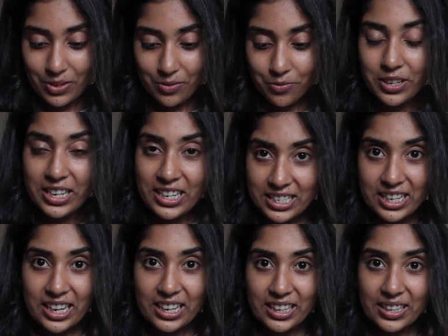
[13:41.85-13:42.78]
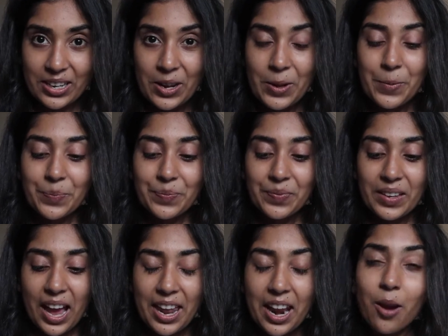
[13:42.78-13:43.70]
reading.
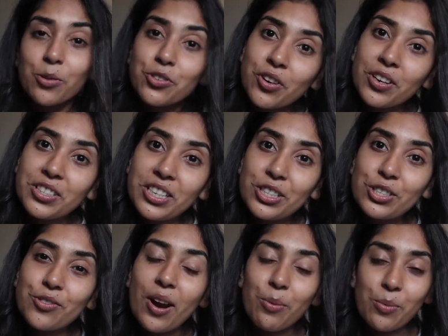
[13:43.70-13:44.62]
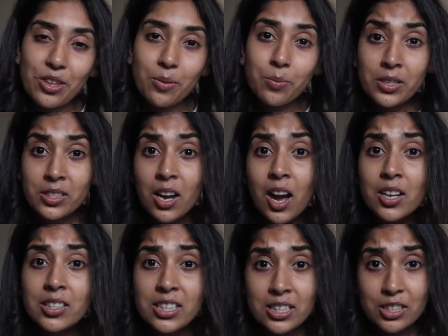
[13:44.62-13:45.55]
And I was trying to interact with him, but it's
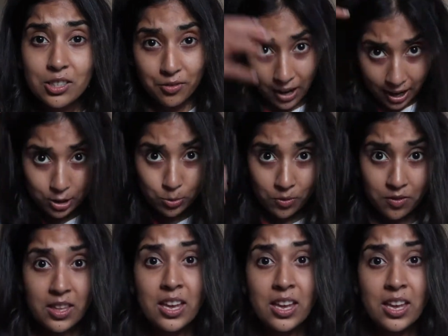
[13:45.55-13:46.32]
hard to interact with